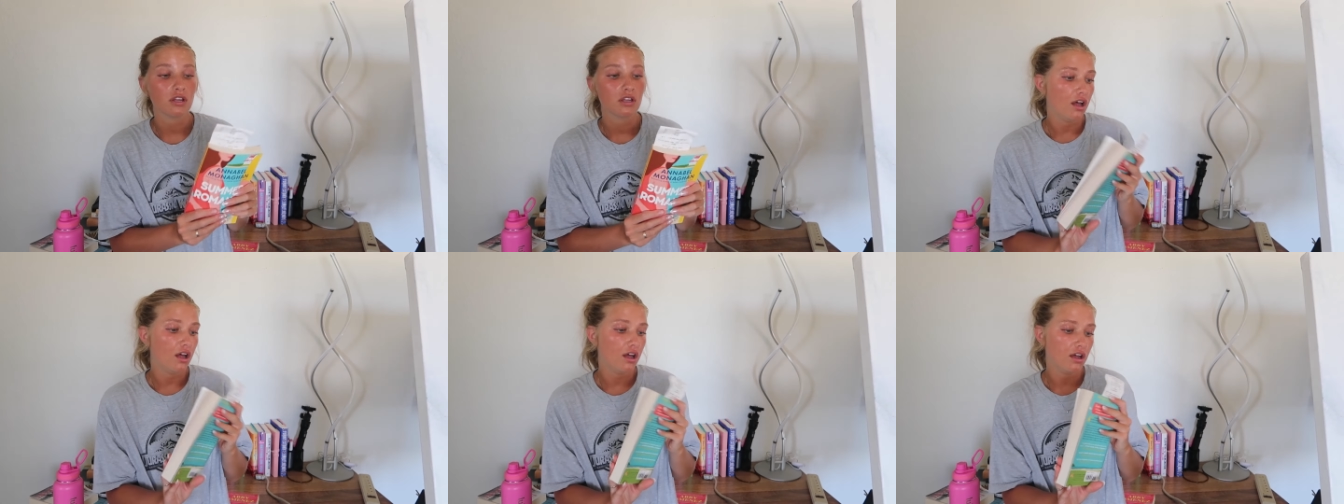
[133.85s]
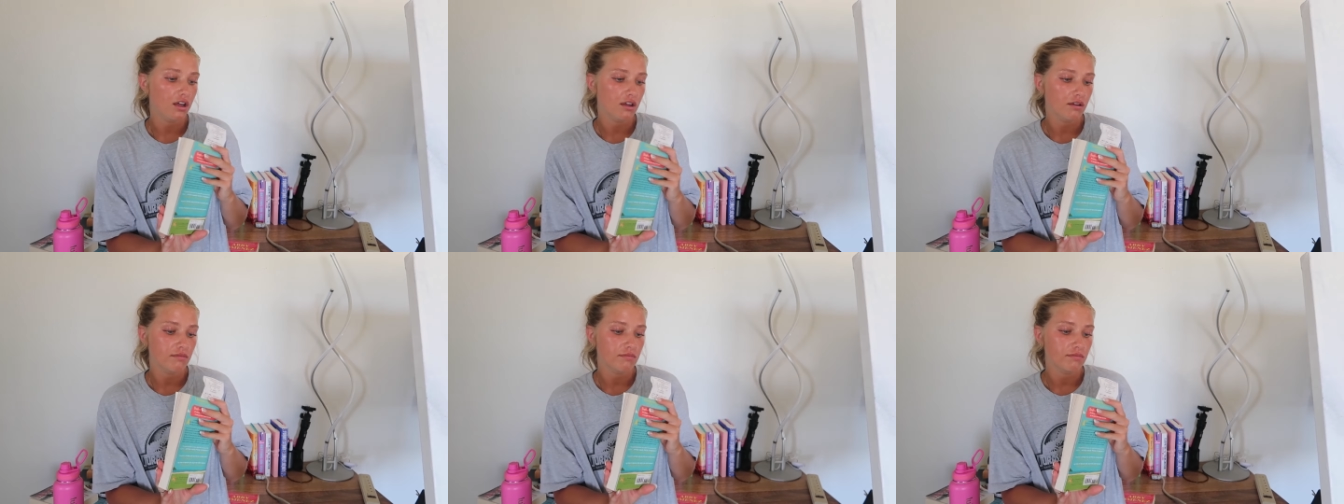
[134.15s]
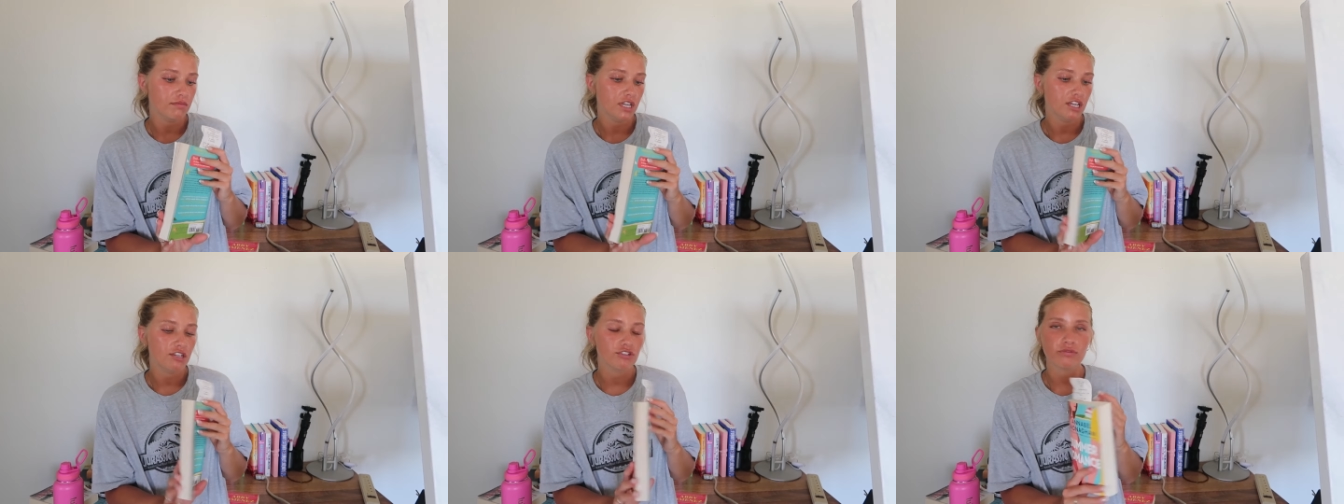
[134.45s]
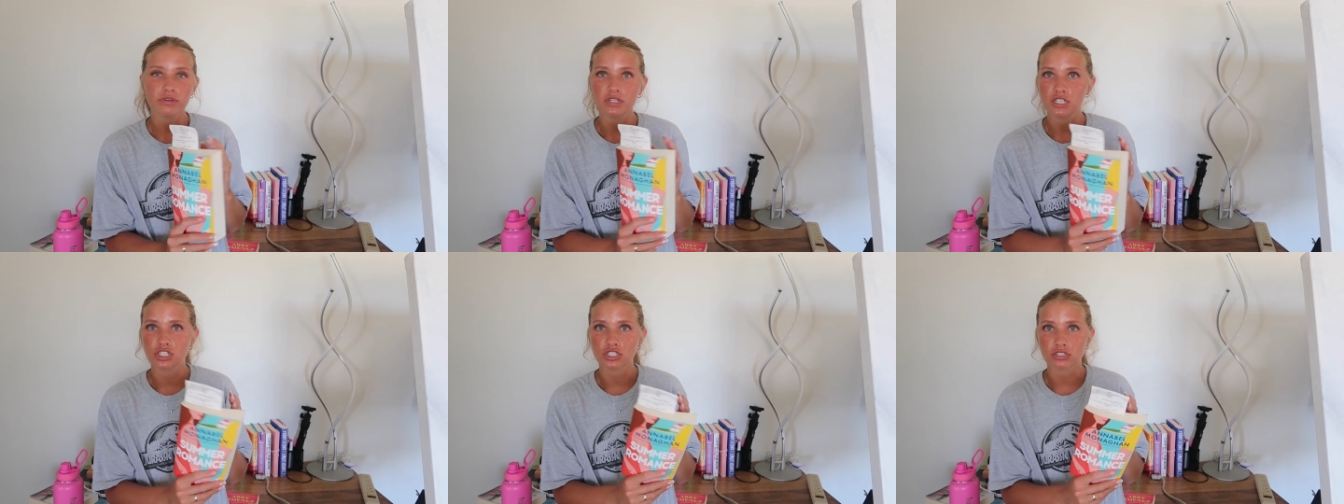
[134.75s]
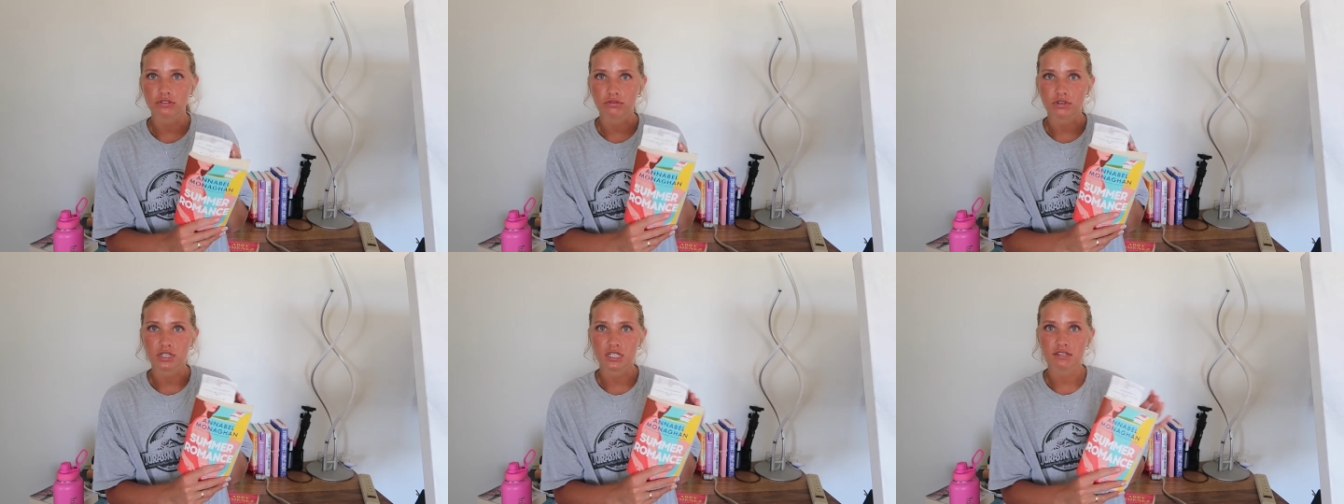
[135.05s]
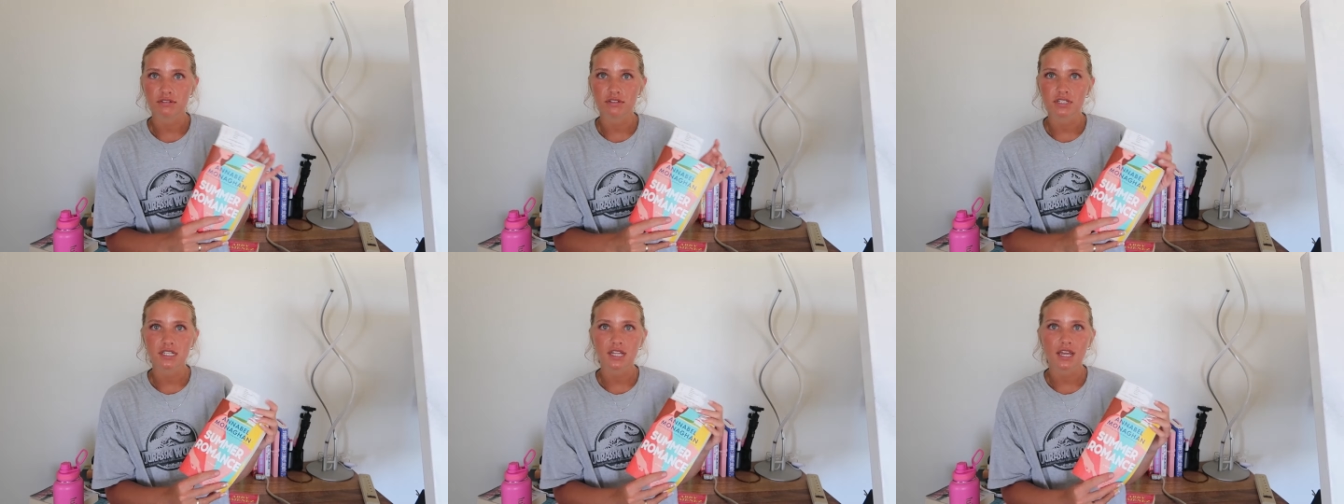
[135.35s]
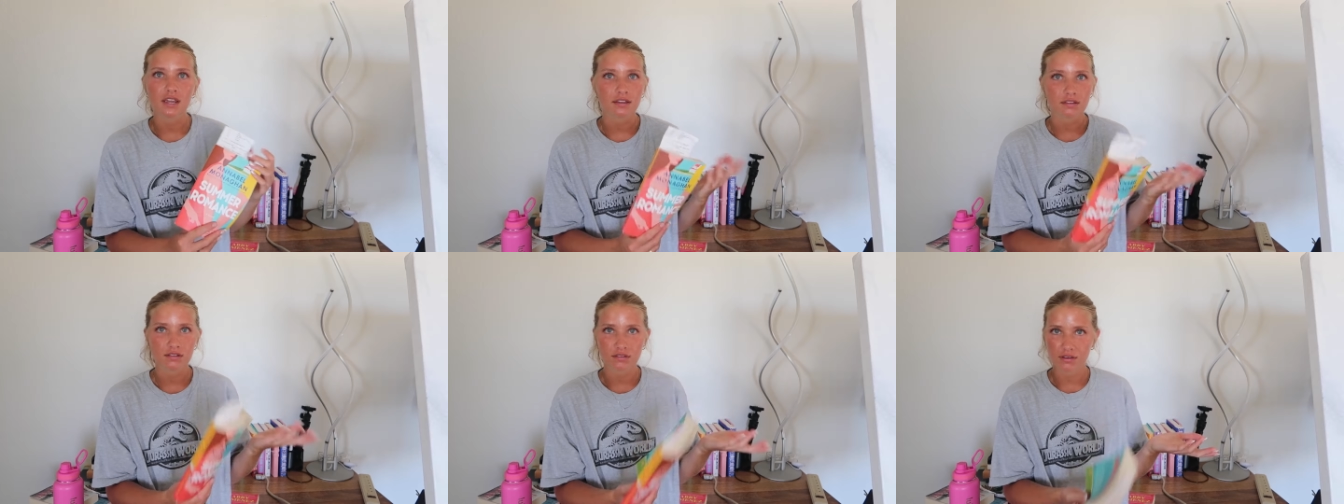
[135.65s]
Um, it was really short. It was
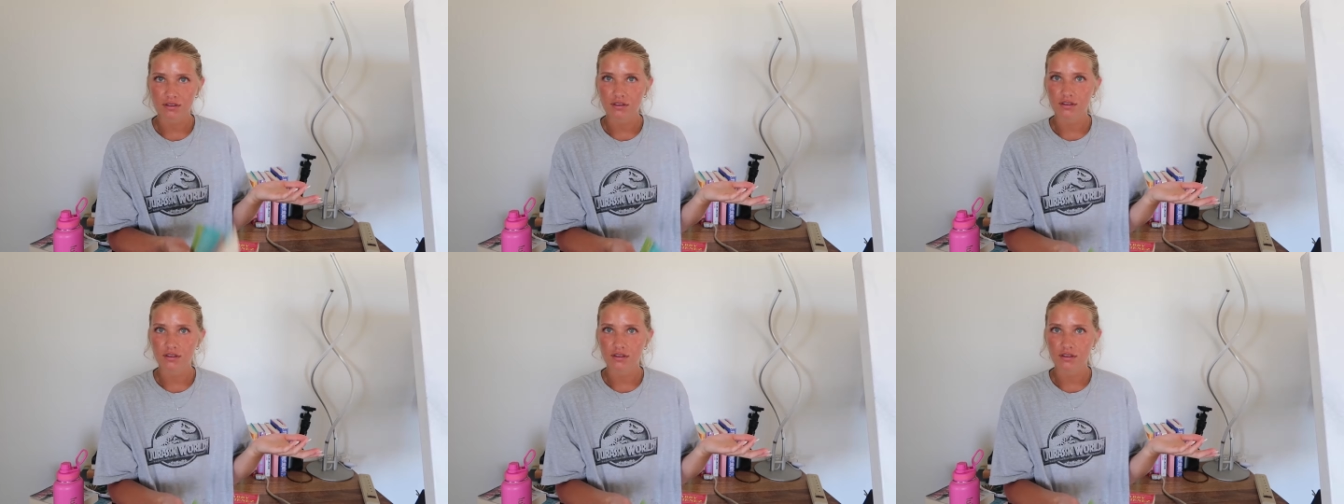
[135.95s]
like